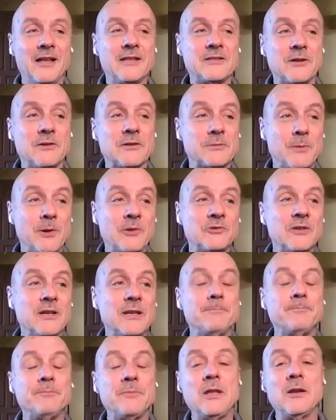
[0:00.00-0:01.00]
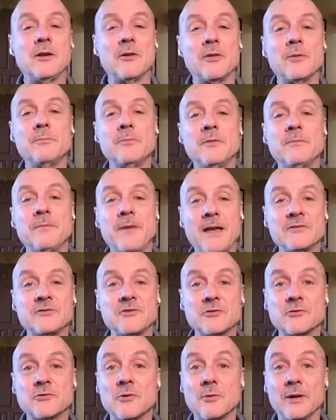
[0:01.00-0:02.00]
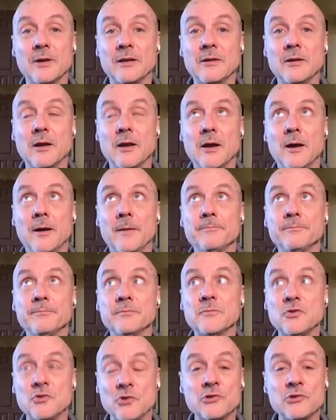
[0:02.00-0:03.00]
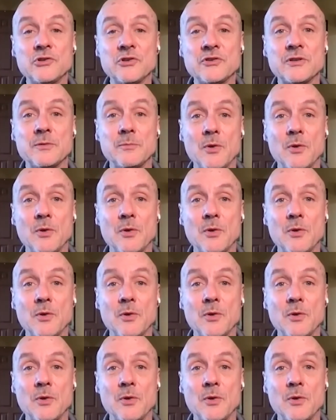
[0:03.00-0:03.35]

And so especially, the fastest growing churches in